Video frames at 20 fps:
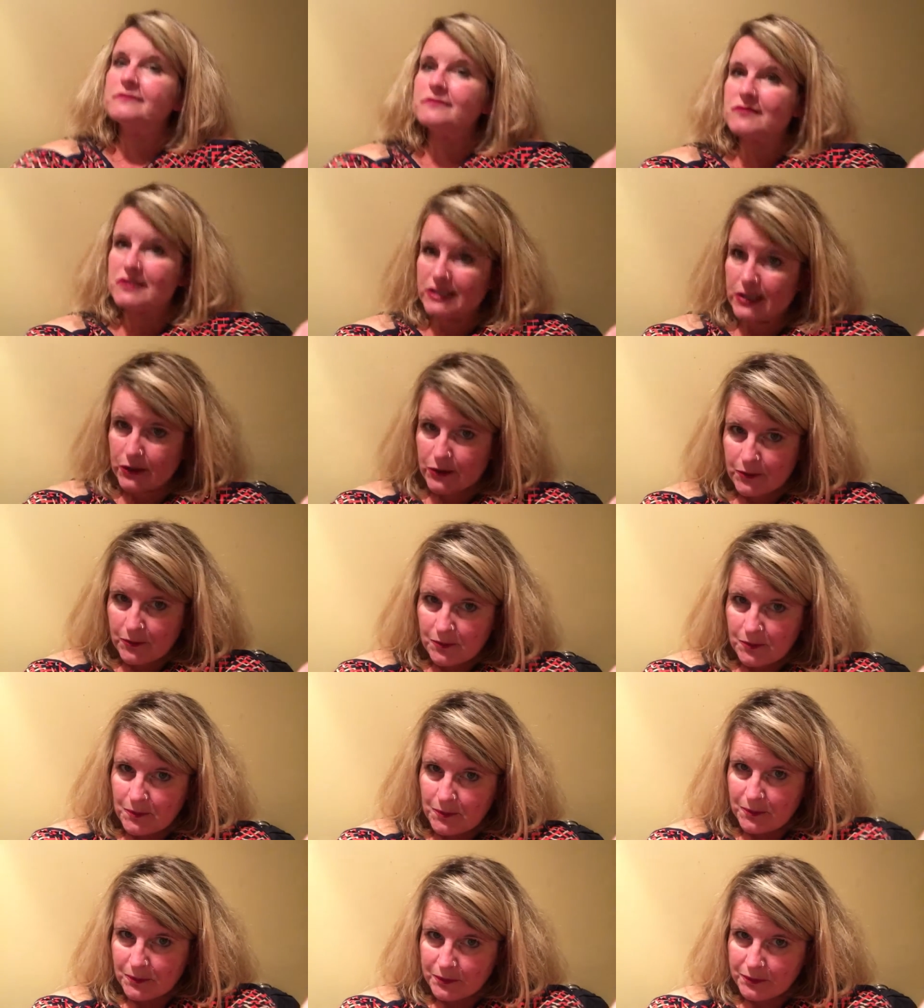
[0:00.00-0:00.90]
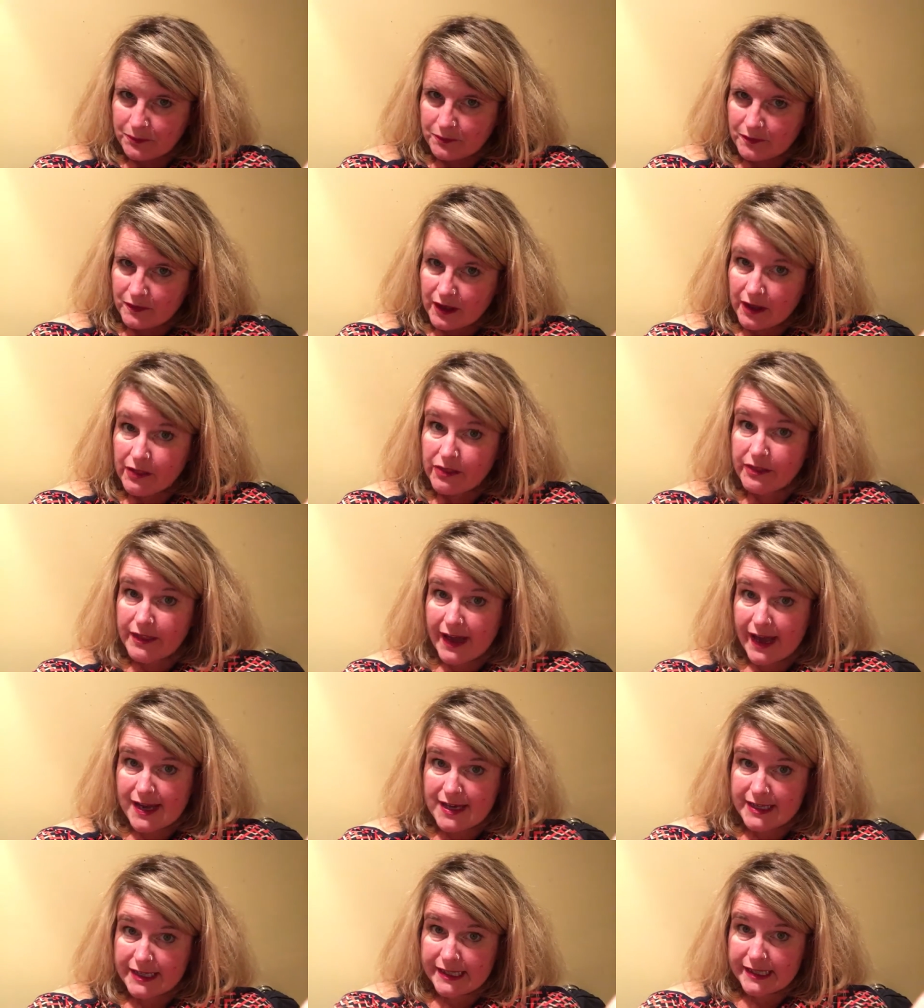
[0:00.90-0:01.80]
So
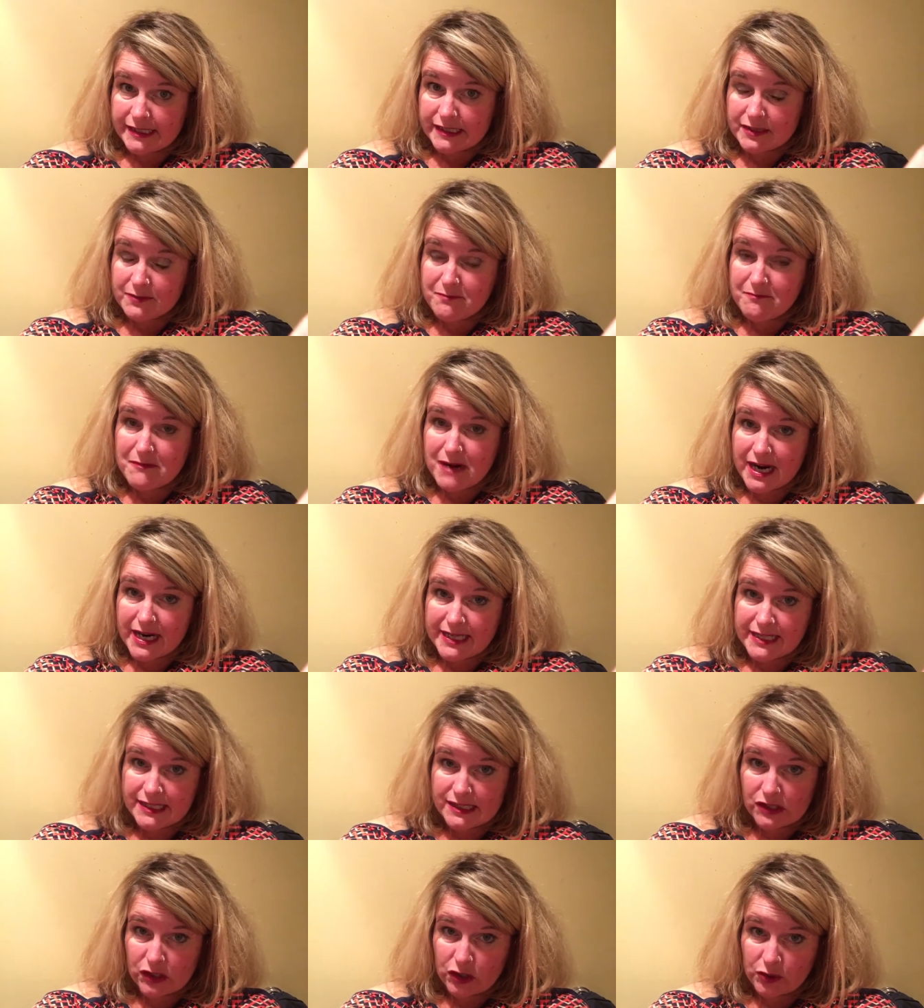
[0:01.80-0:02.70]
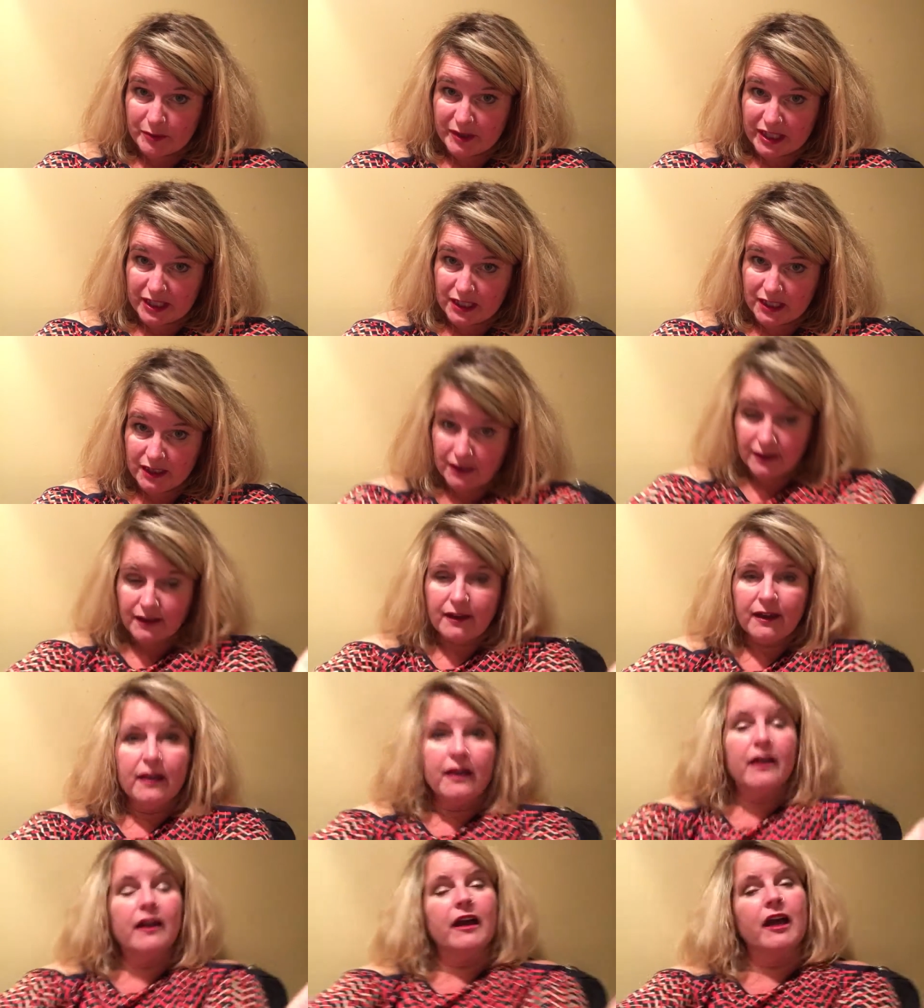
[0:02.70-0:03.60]
that is my sermon
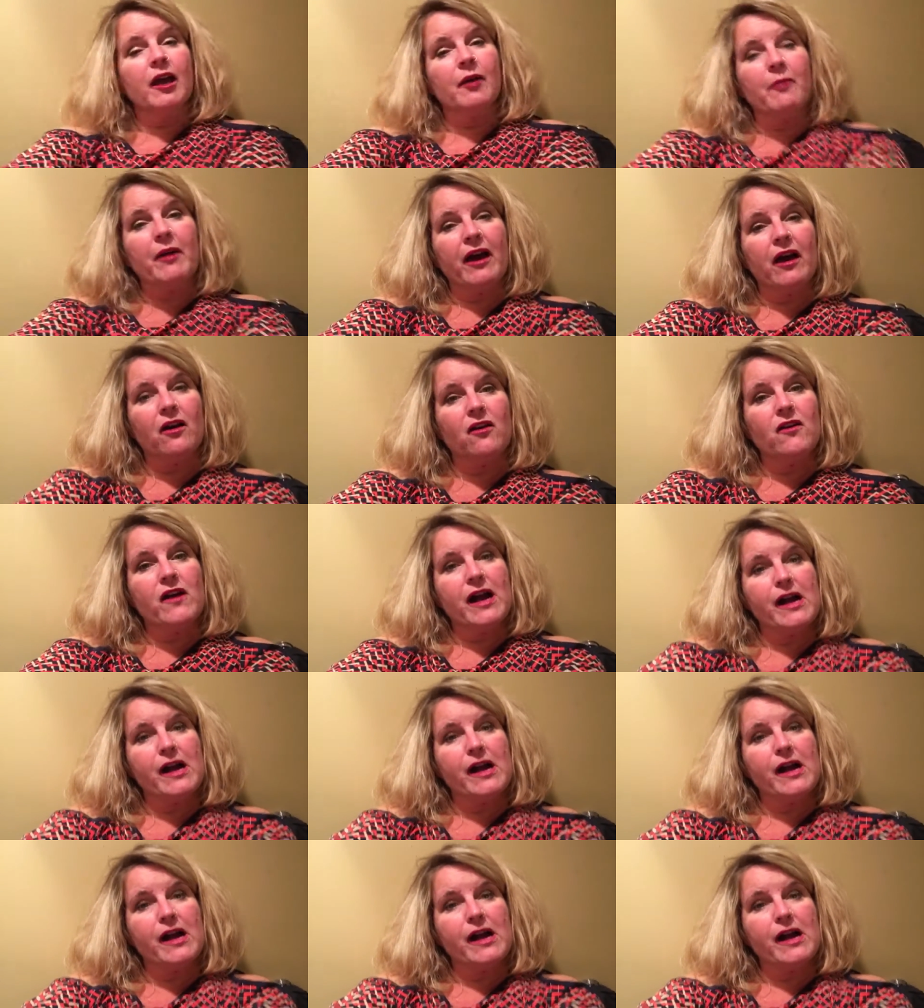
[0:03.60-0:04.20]
about